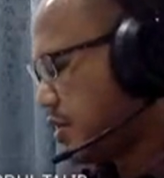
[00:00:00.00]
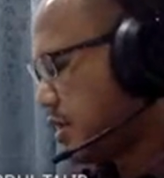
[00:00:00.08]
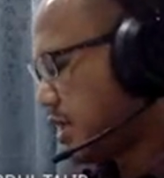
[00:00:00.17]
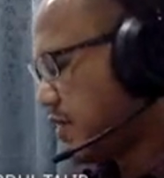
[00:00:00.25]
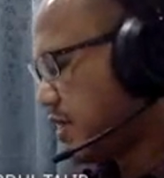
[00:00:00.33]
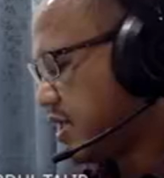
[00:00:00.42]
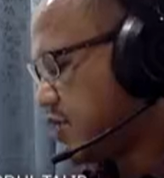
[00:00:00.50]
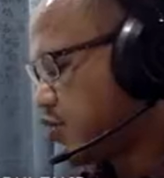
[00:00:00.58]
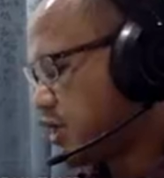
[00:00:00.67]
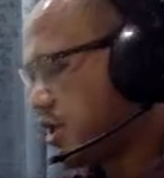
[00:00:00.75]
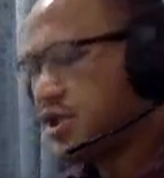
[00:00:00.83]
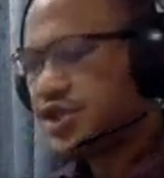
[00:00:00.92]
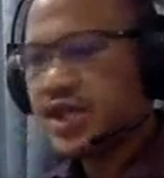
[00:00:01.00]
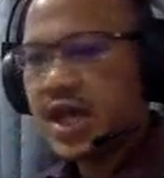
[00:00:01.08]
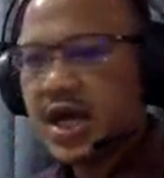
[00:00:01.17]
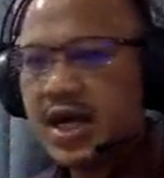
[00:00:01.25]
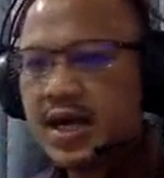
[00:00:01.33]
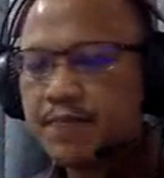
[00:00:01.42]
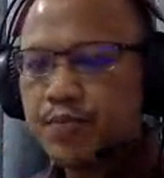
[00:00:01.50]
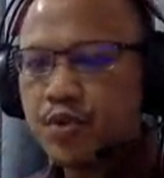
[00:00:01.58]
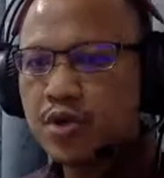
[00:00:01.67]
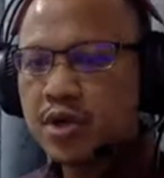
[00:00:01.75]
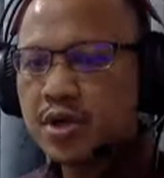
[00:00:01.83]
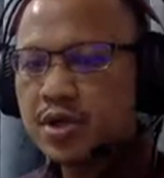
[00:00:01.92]
Okay, this word
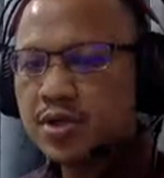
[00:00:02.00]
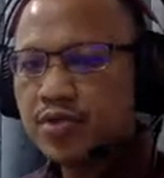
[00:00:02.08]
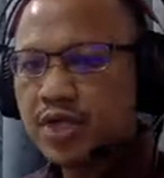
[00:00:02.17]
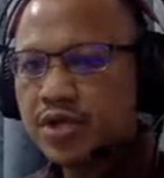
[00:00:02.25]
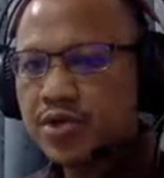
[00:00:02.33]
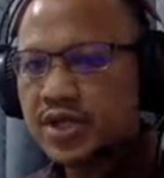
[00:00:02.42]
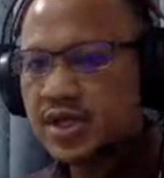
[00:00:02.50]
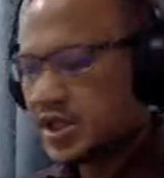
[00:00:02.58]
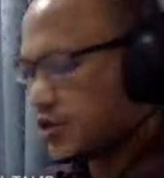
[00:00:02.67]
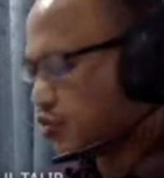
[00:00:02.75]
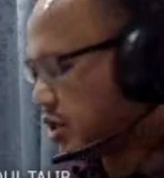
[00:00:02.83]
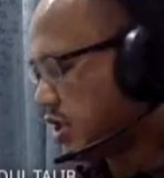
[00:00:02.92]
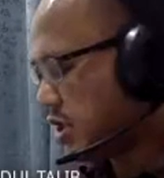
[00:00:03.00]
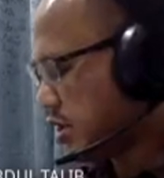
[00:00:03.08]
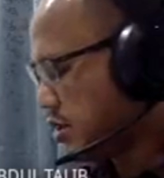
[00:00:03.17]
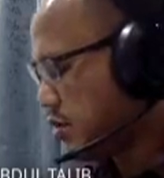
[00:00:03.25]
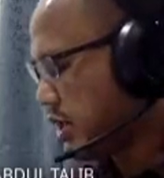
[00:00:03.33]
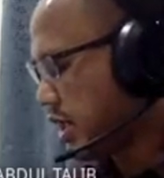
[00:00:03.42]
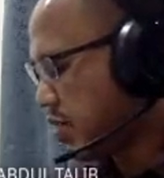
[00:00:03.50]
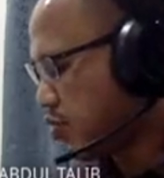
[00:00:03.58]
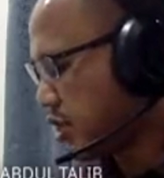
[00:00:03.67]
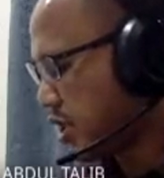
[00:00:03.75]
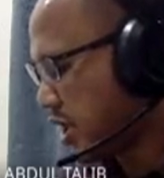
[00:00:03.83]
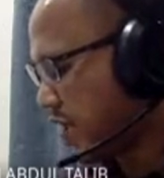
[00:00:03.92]
syabun, when you read this word, look at the
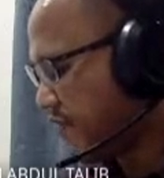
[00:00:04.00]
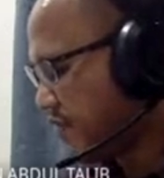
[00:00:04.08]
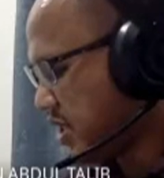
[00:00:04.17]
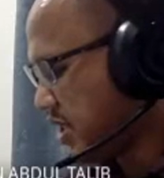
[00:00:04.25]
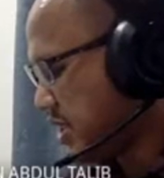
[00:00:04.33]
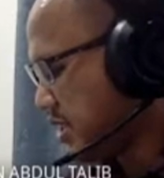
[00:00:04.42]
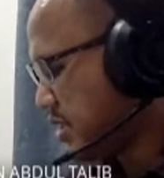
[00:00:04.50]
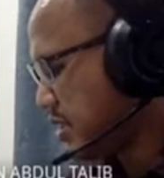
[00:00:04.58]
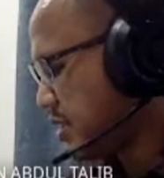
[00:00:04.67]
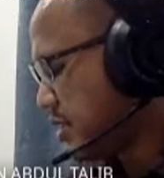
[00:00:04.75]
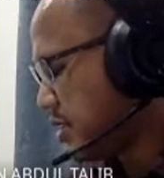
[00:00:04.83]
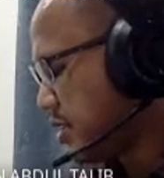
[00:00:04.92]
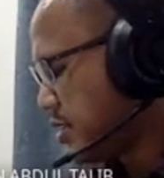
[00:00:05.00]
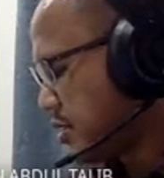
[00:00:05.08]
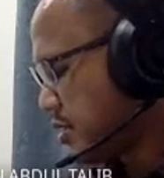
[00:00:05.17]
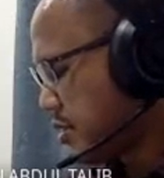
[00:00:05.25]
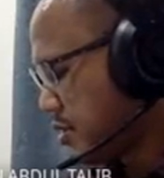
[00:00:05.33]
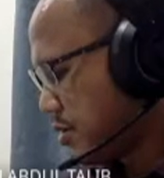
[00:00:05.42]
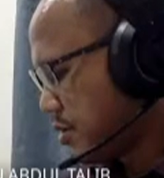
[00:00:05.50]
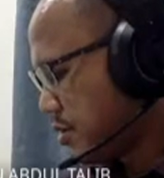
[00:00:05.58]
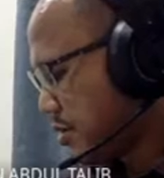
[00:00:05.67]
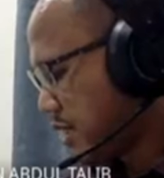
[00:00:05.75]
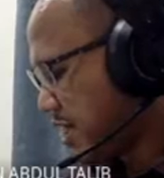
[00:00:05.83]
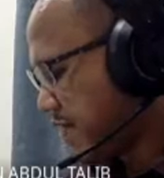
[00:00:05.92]
word carefully.
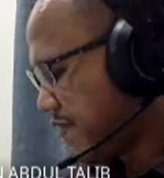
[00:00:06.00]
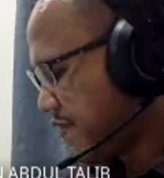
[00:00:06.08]
You have